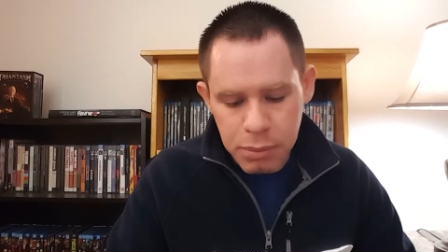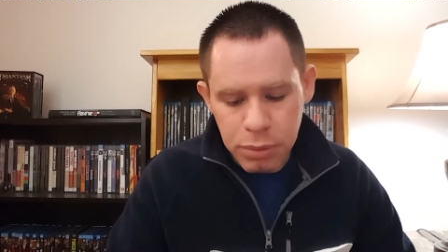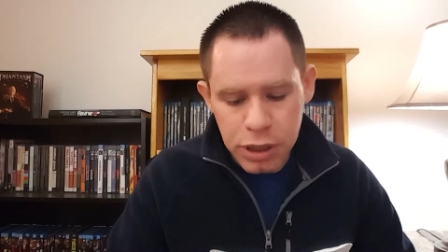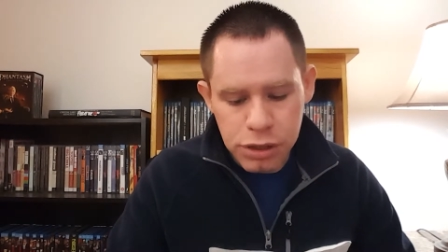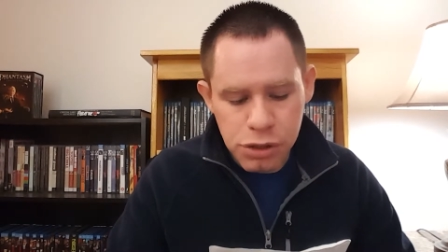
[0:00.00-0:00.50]

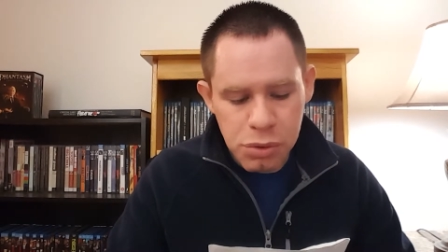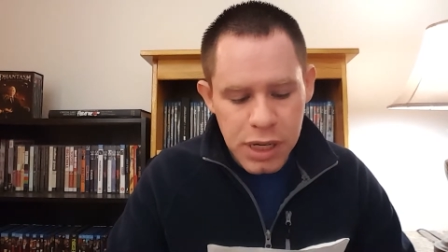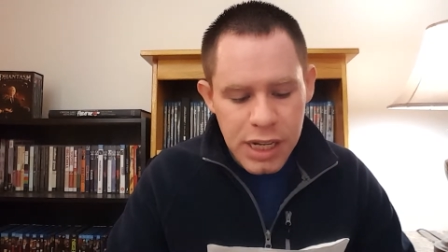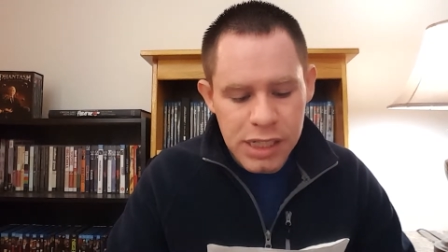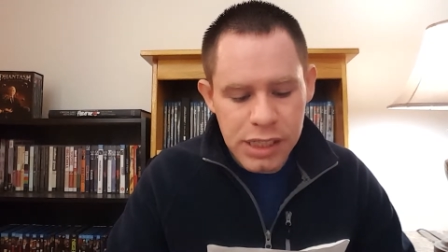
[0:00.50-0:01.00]
but his
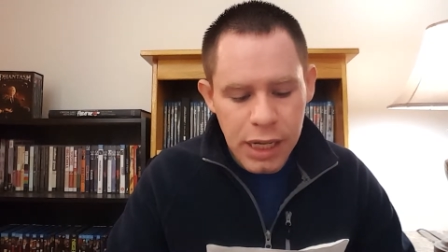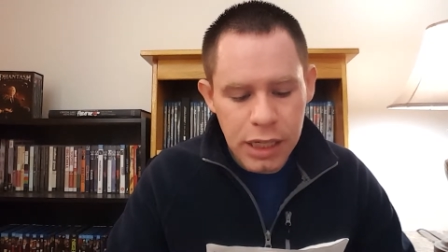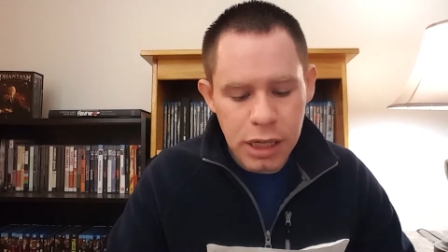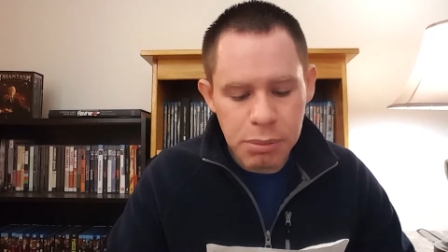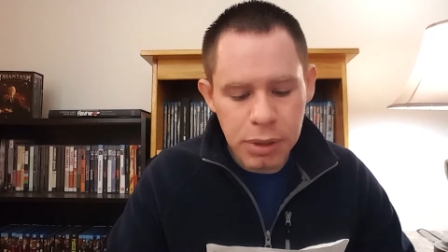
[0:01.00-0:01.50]
unique
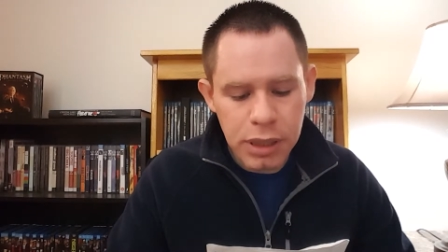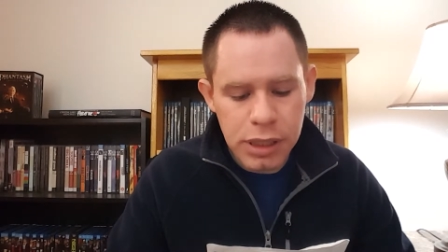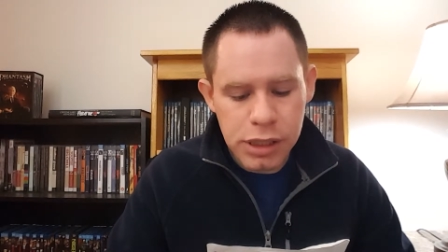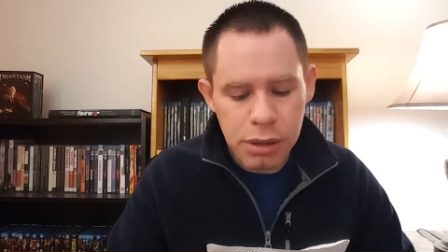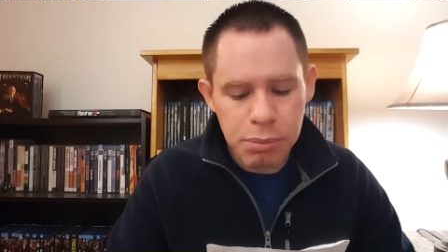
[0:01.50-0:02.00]
psychic
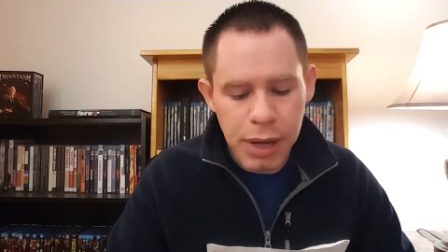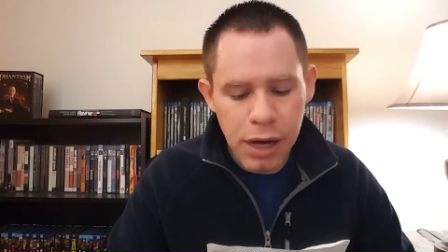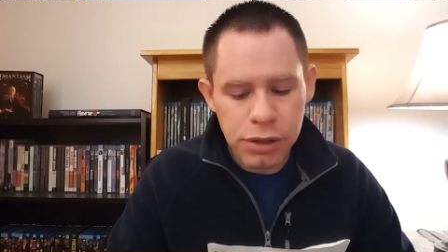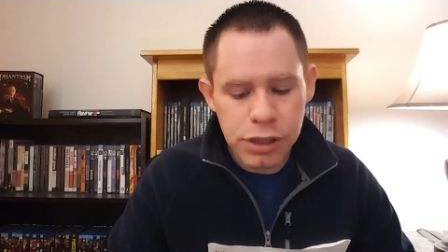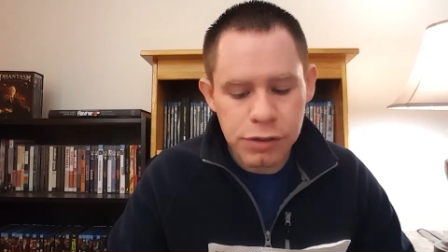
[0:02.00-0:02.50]
abilities
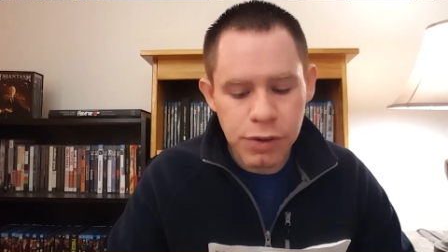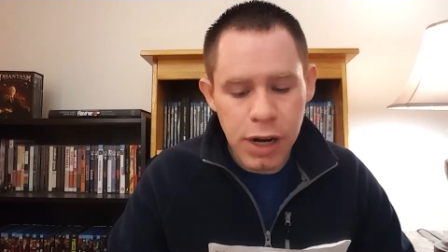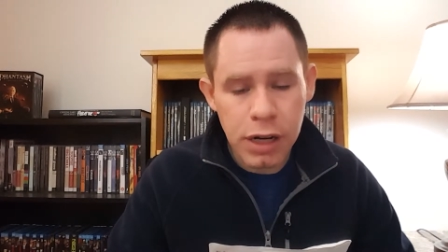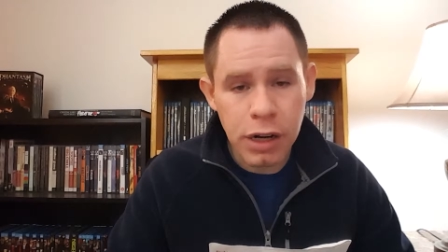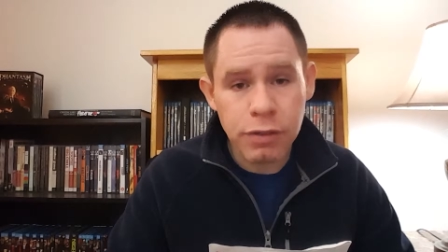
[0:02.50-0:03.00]
compel his
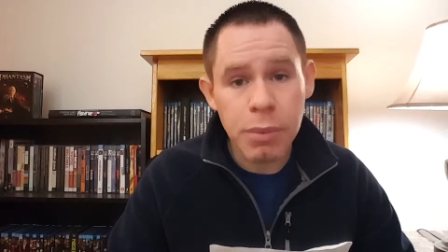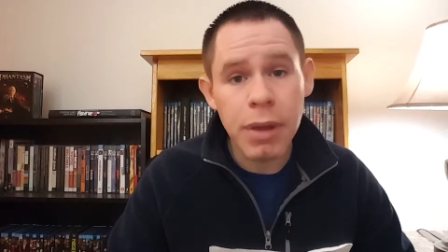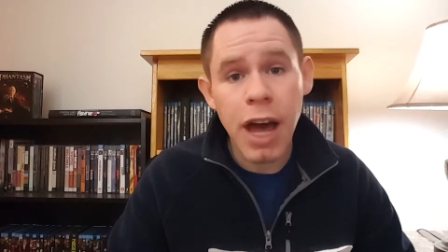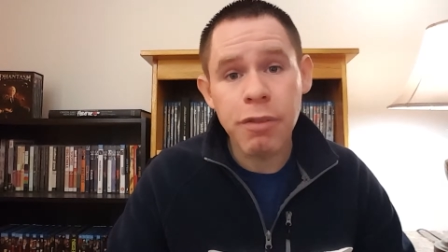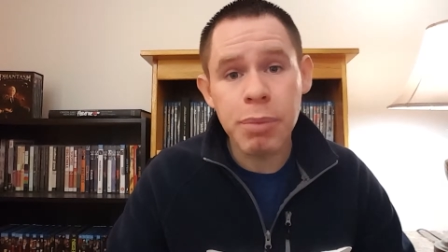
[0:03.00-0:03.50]
friend from the
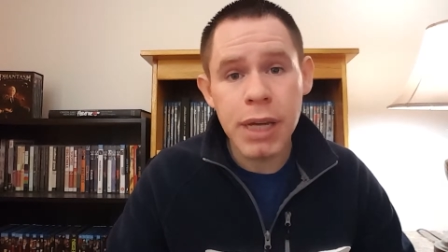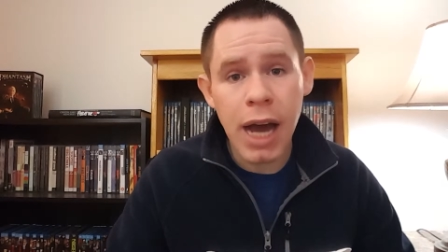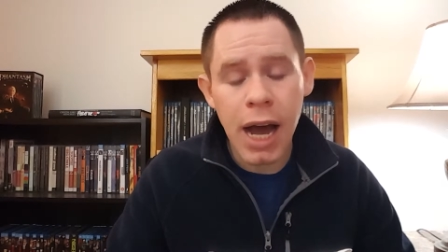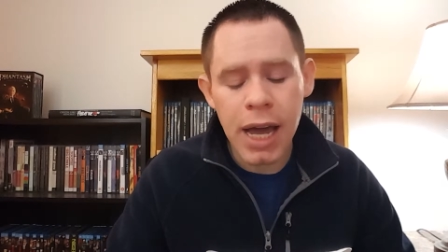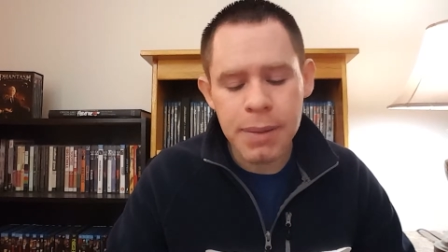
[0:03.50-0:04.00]

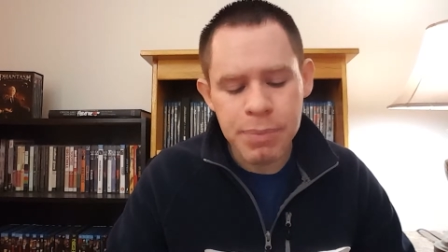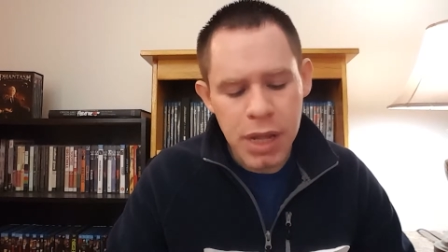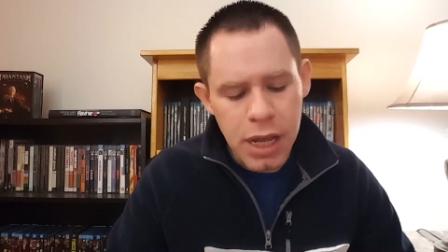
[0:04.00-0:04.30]
FBI